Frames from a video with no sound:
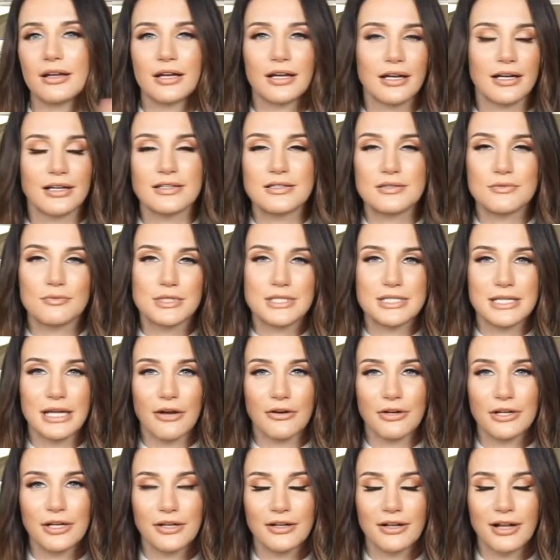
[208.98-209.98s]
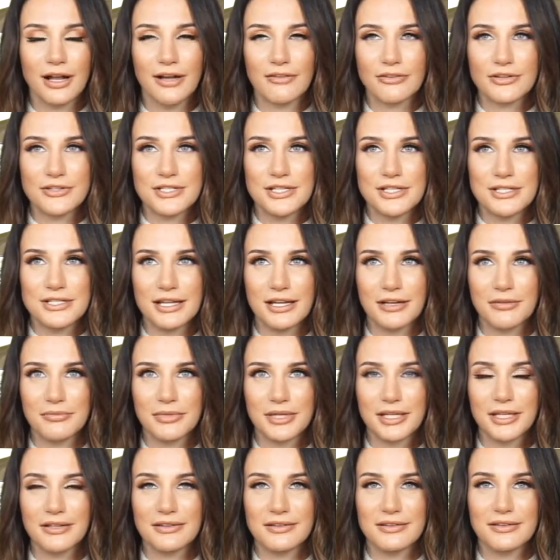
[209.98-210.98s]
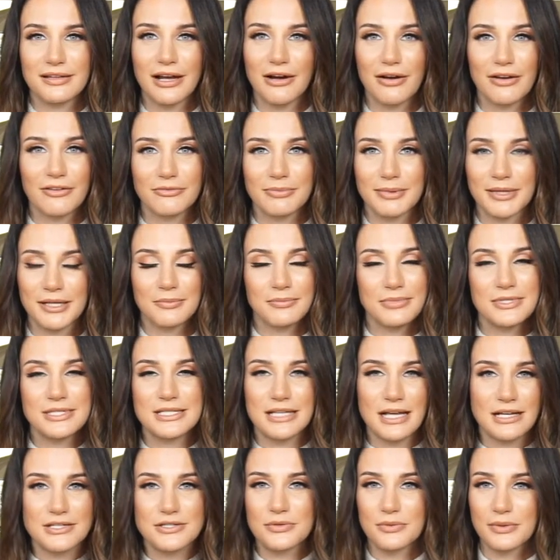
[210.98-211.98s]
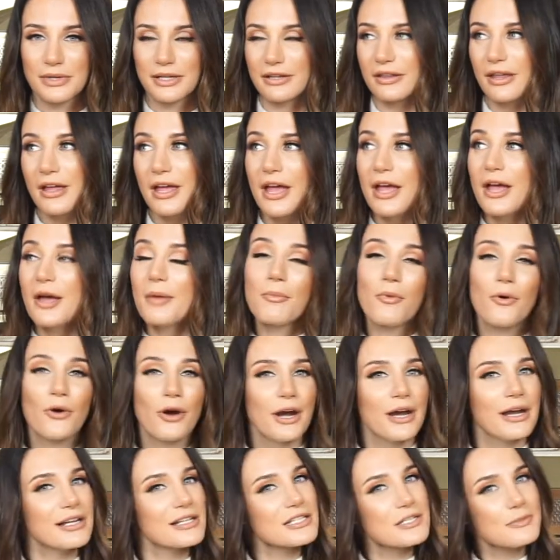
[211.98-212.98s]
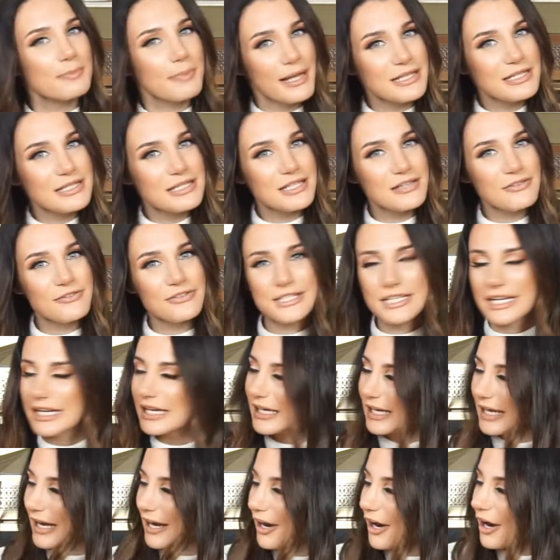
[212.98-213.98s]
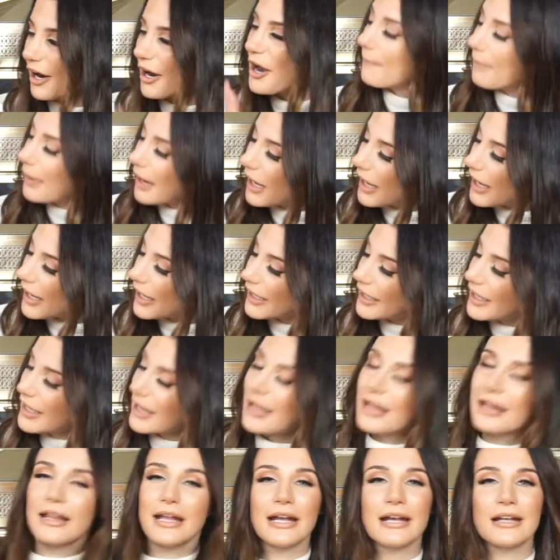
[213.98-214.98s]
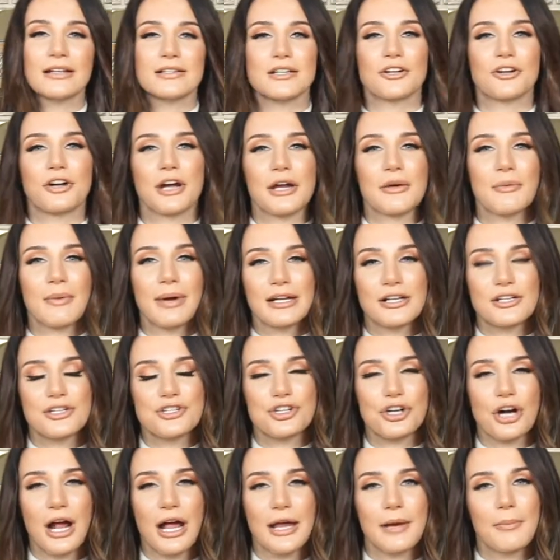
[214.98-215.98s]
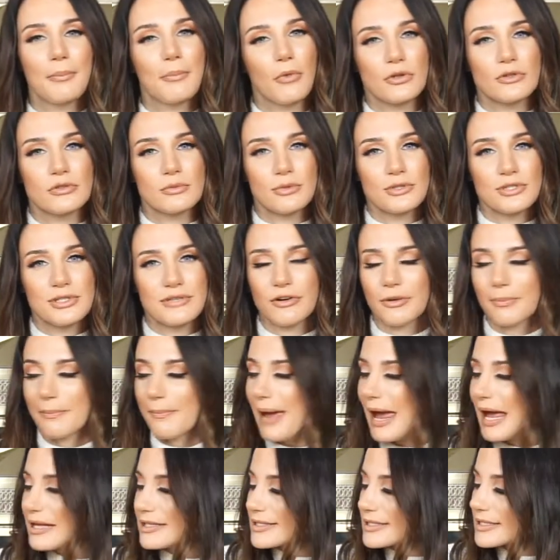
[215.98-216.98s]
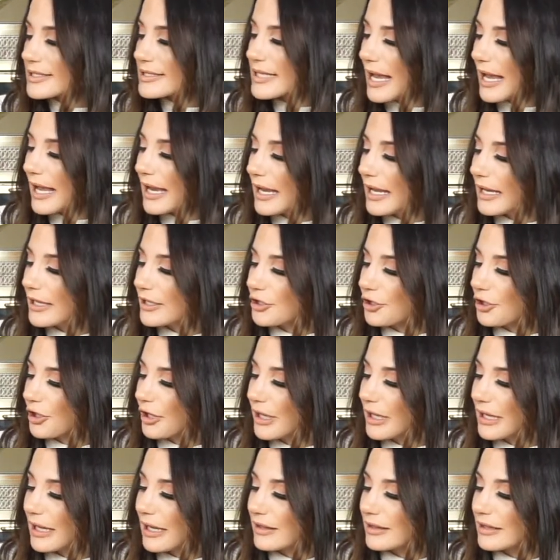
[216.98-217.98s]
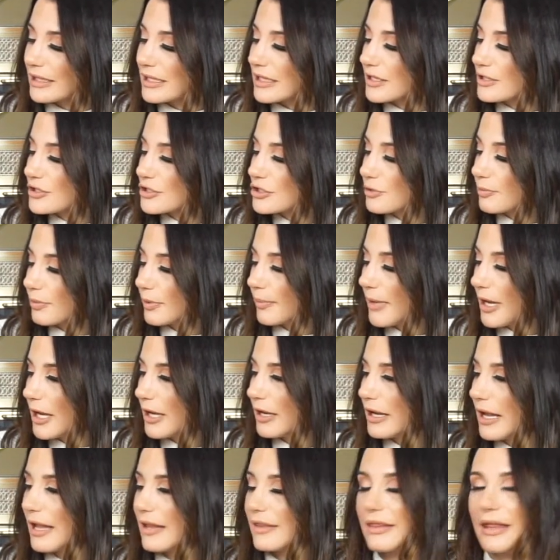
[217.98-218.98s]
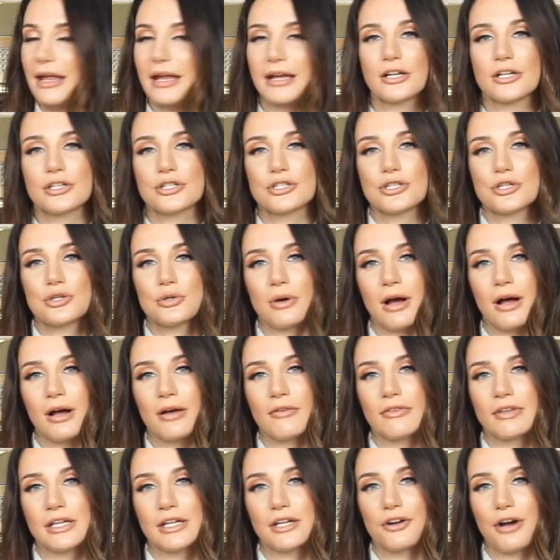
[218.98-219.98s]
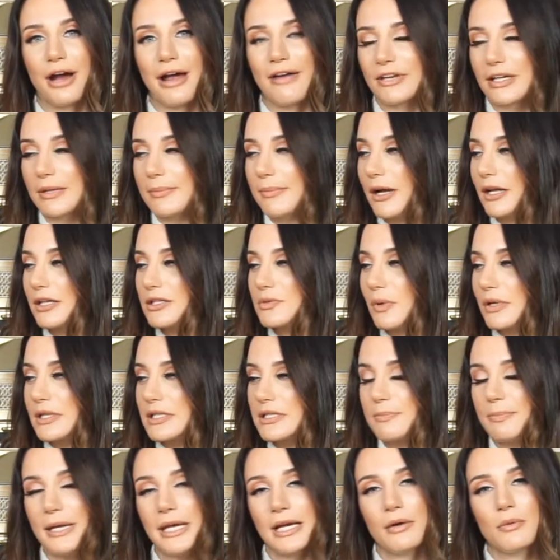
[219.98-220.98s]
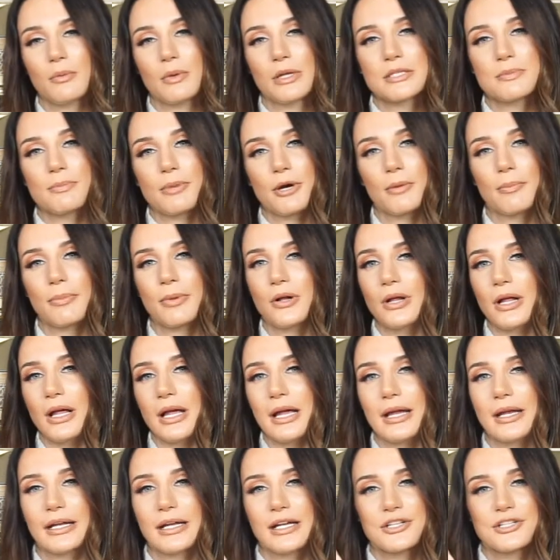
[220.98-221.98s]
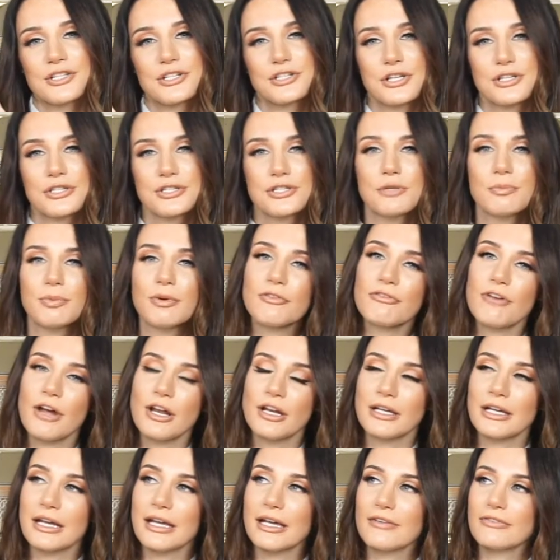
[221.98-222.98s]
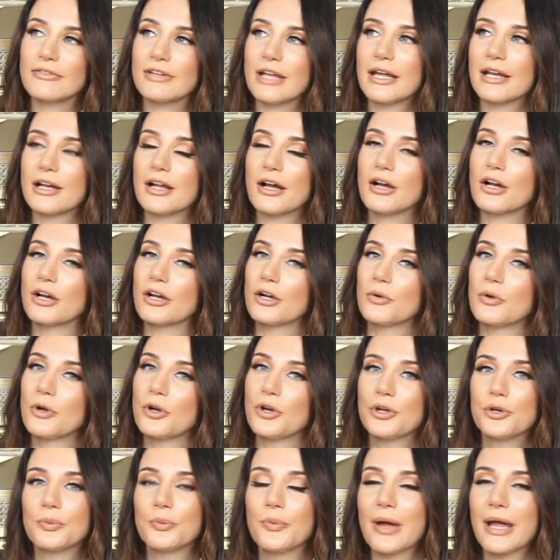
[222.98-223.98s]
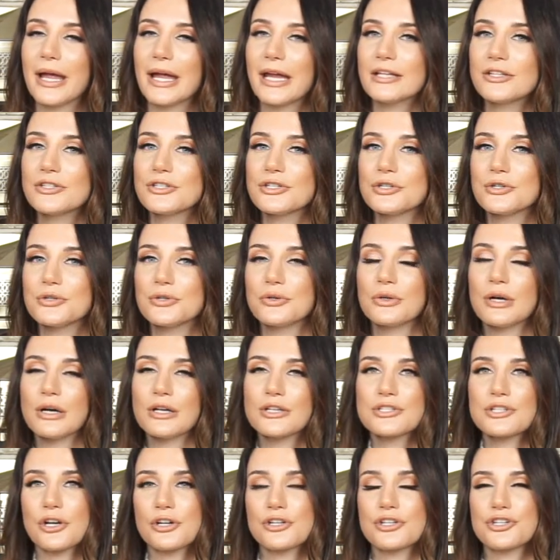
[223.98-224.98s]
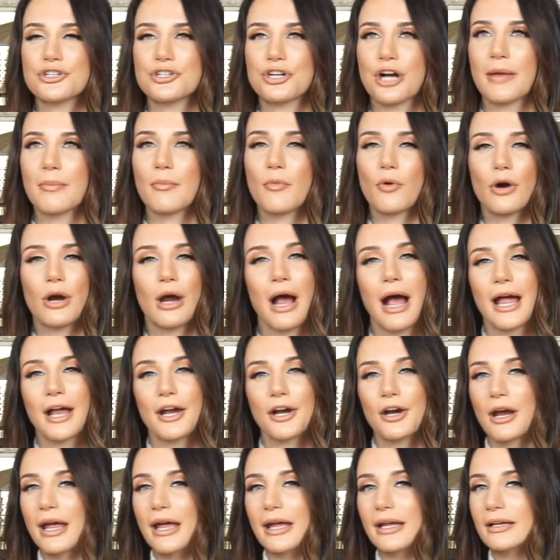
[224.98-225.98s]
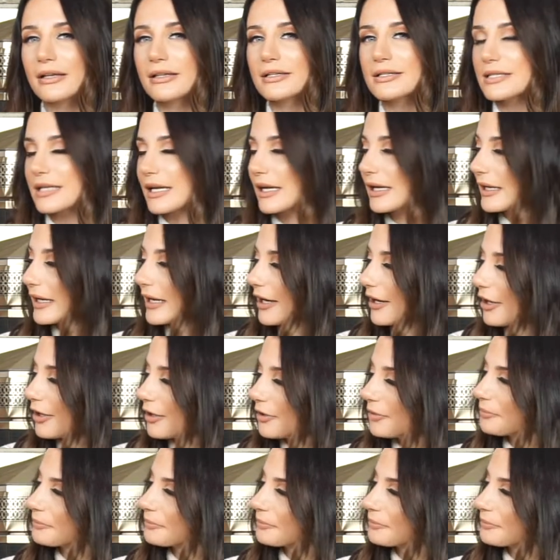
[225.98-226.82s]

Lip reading: it was downhill ever since then, because now I've been obsessed with more expensive skincare. But it is a great way to try multiple different masks, and you're gonna get the Super Mud and then 2 of the Gravity Muds. One's pink, one's purple, and it's just a super fun gift and a good way to start to try more higher end skincare.